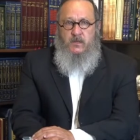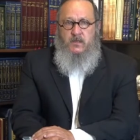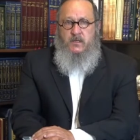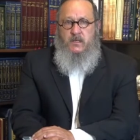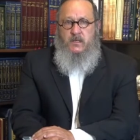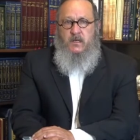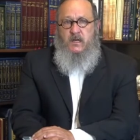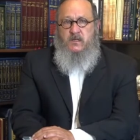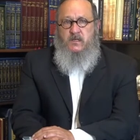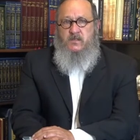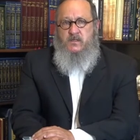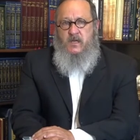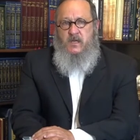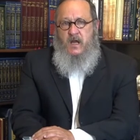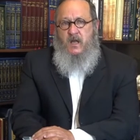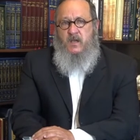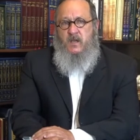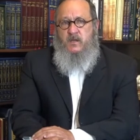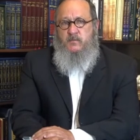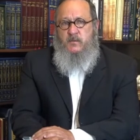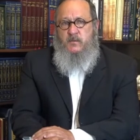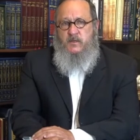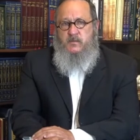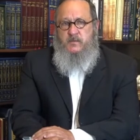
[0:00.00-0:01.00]
a
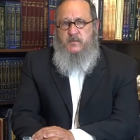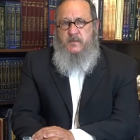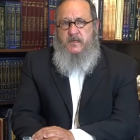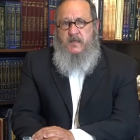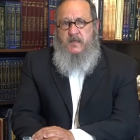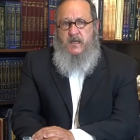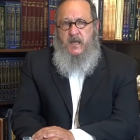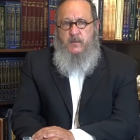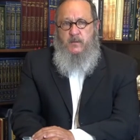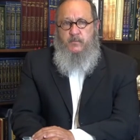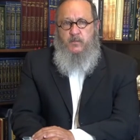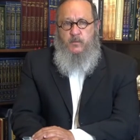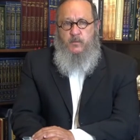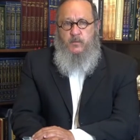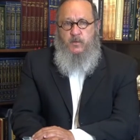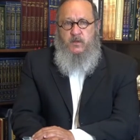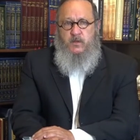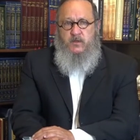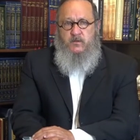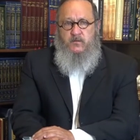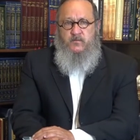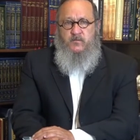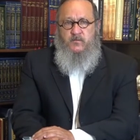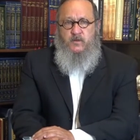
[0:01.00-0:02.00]
scholar must be capable
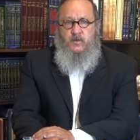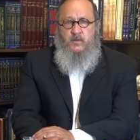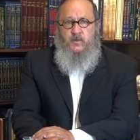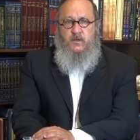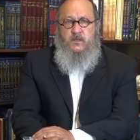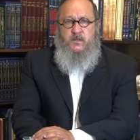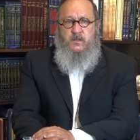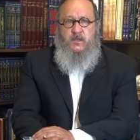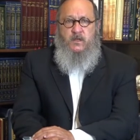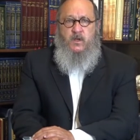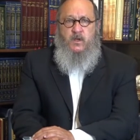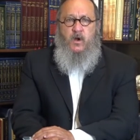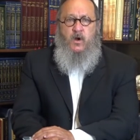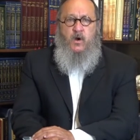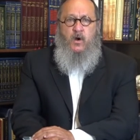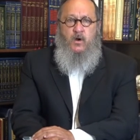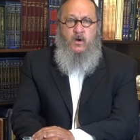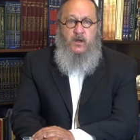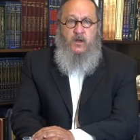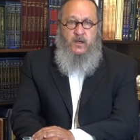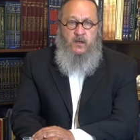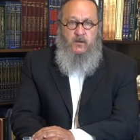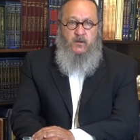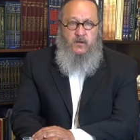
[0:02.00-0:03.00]
and fluent in
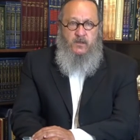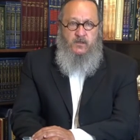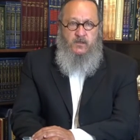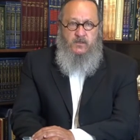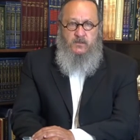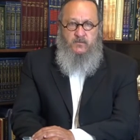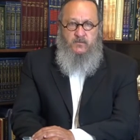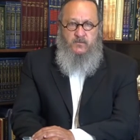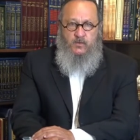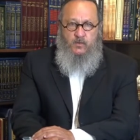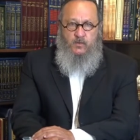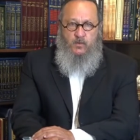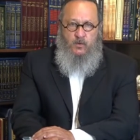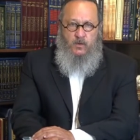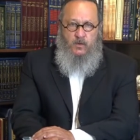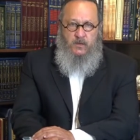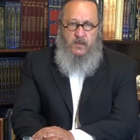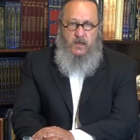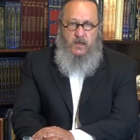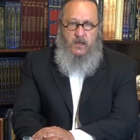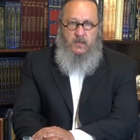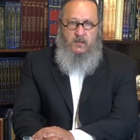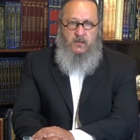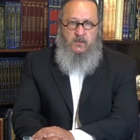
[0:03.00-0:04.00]
all areas of Torah
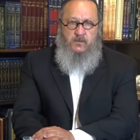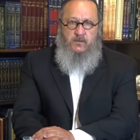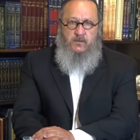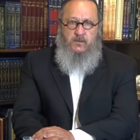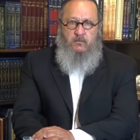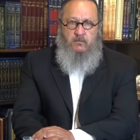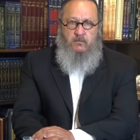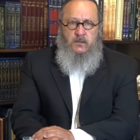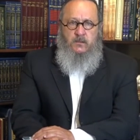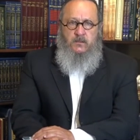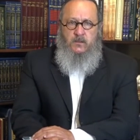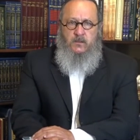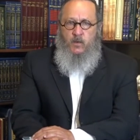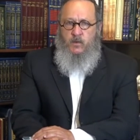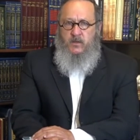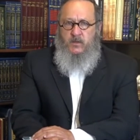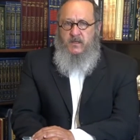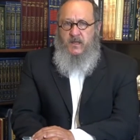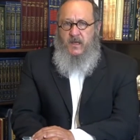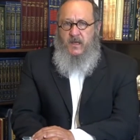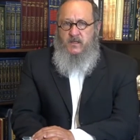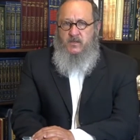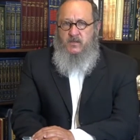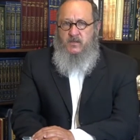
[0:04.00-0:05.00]
knowledge. The
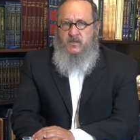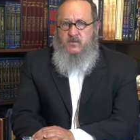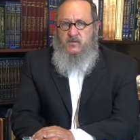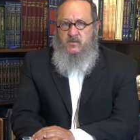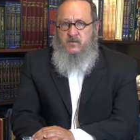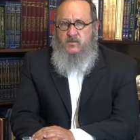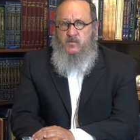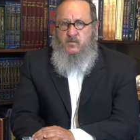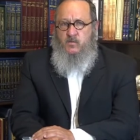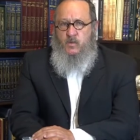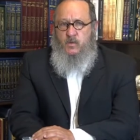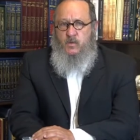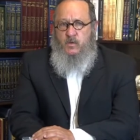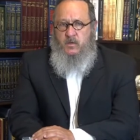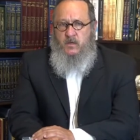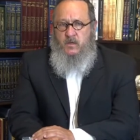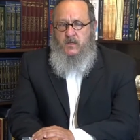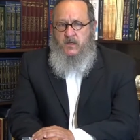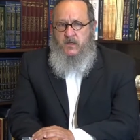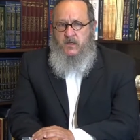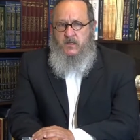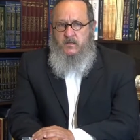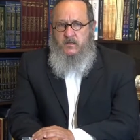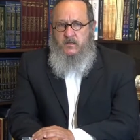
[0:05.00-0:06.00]
ordinations were
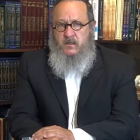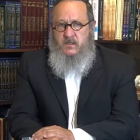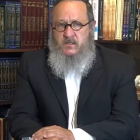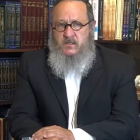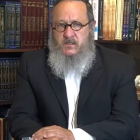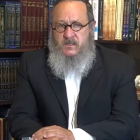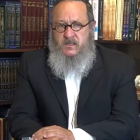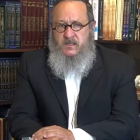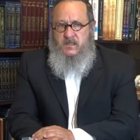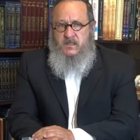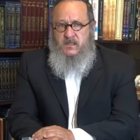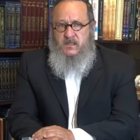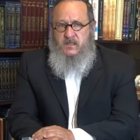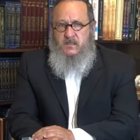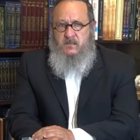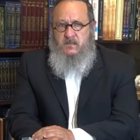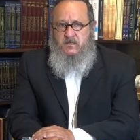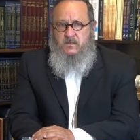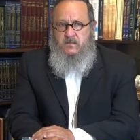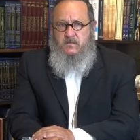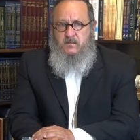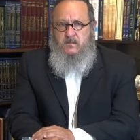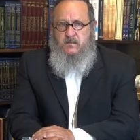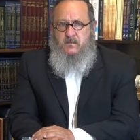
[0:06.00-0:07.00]
in
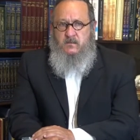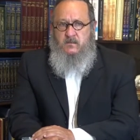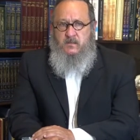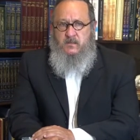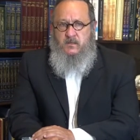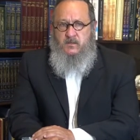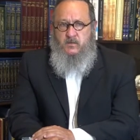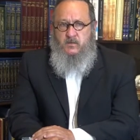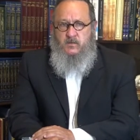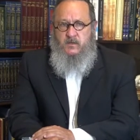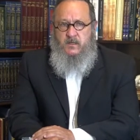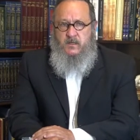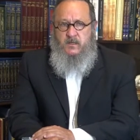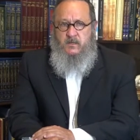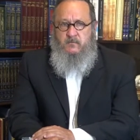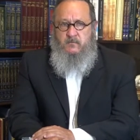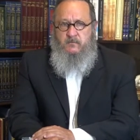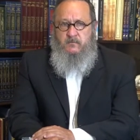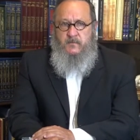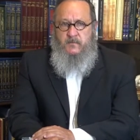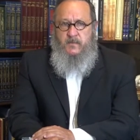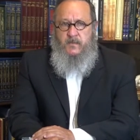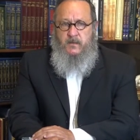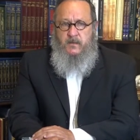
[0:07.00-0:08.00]
ascending degree.
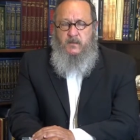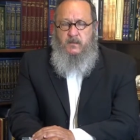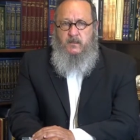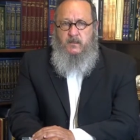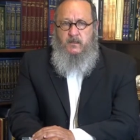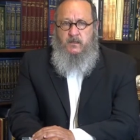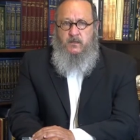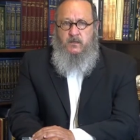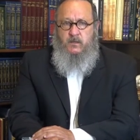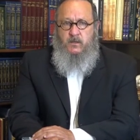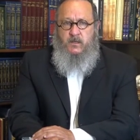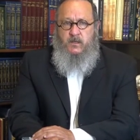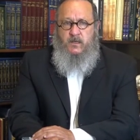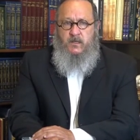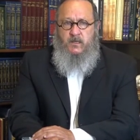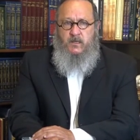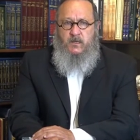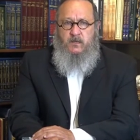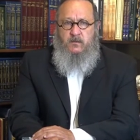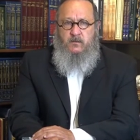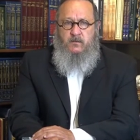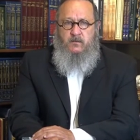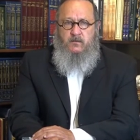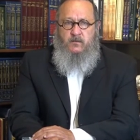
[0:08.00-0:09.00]
Looking
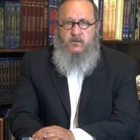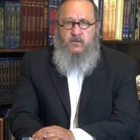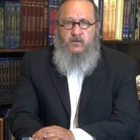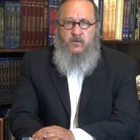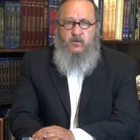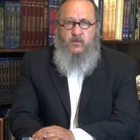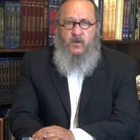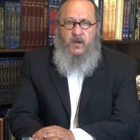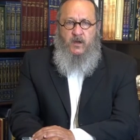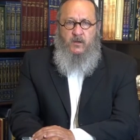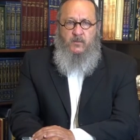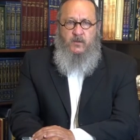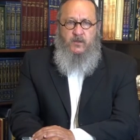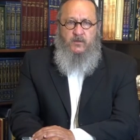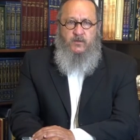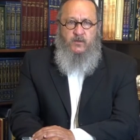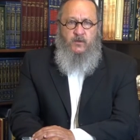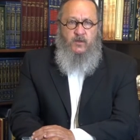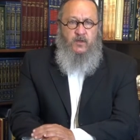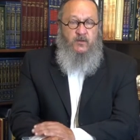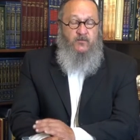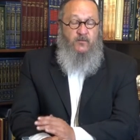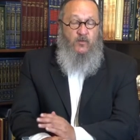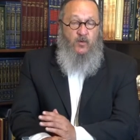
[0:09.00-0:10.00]
at Deuteronomy
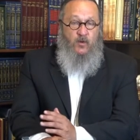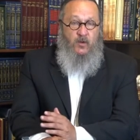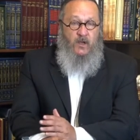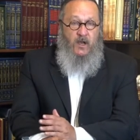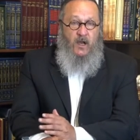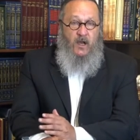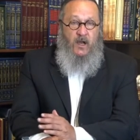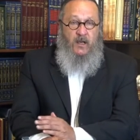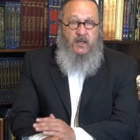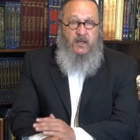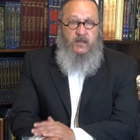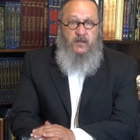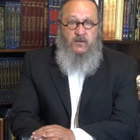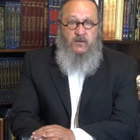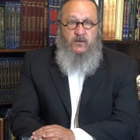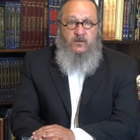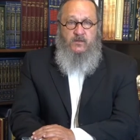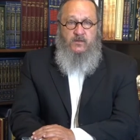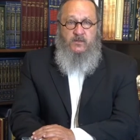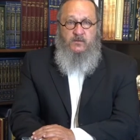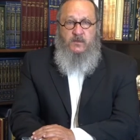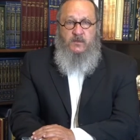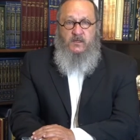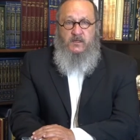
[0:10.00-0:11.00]
34:9, here are
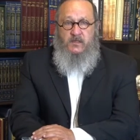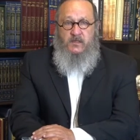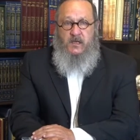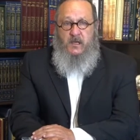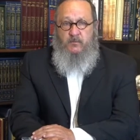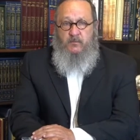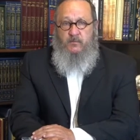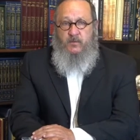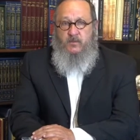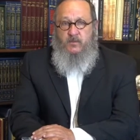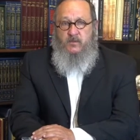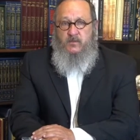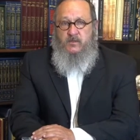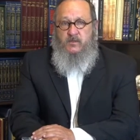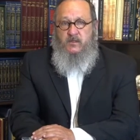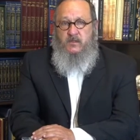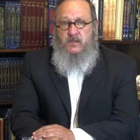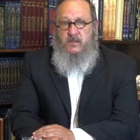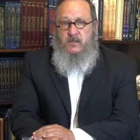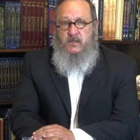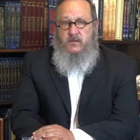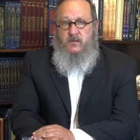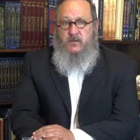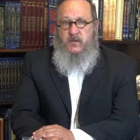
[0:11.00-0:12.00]
some examples.
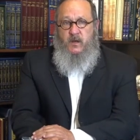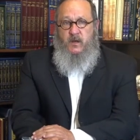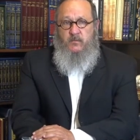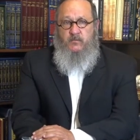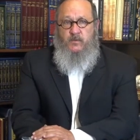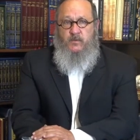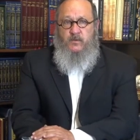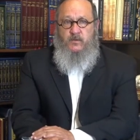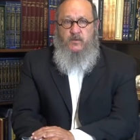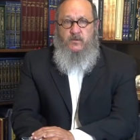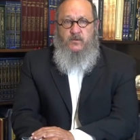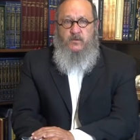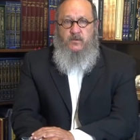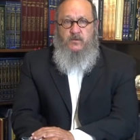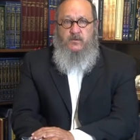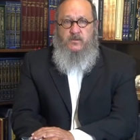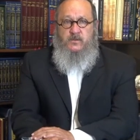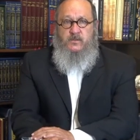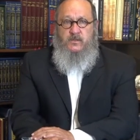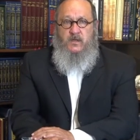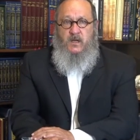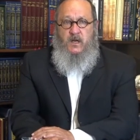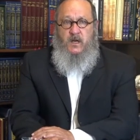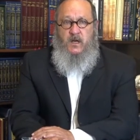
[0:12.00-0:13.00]

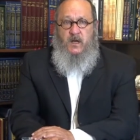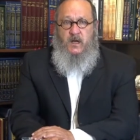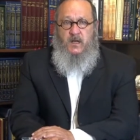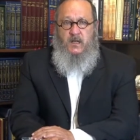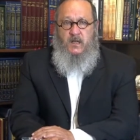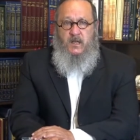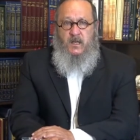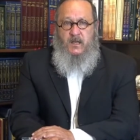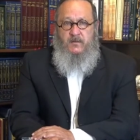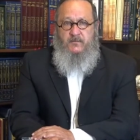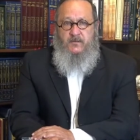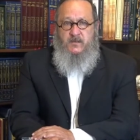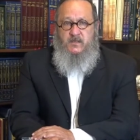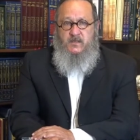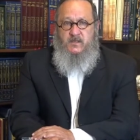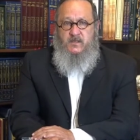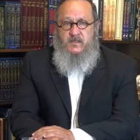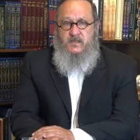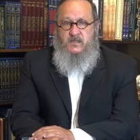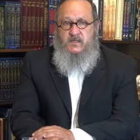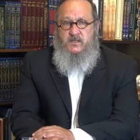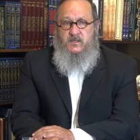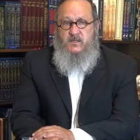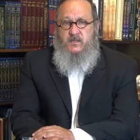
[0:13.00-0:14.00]
Numbers 11,
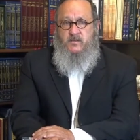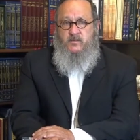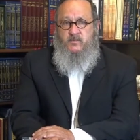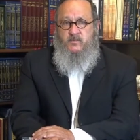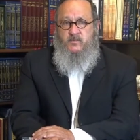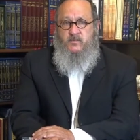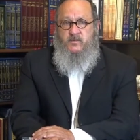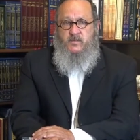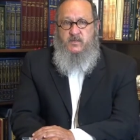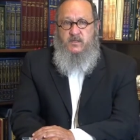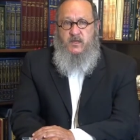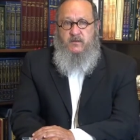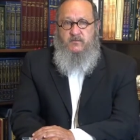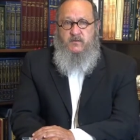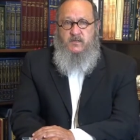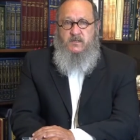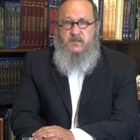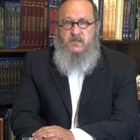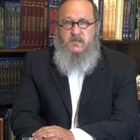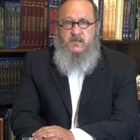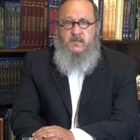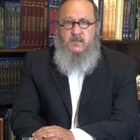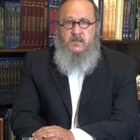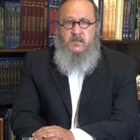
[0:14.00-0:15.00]
16 through
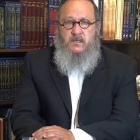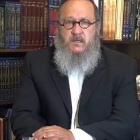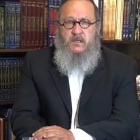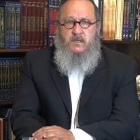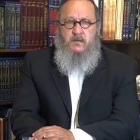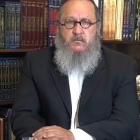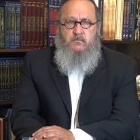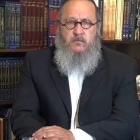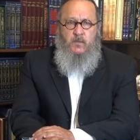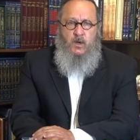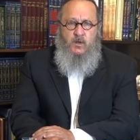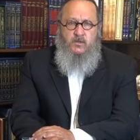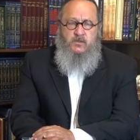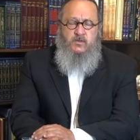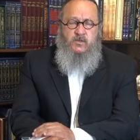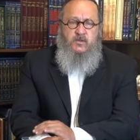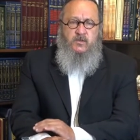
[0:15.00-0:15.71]
17. Most of the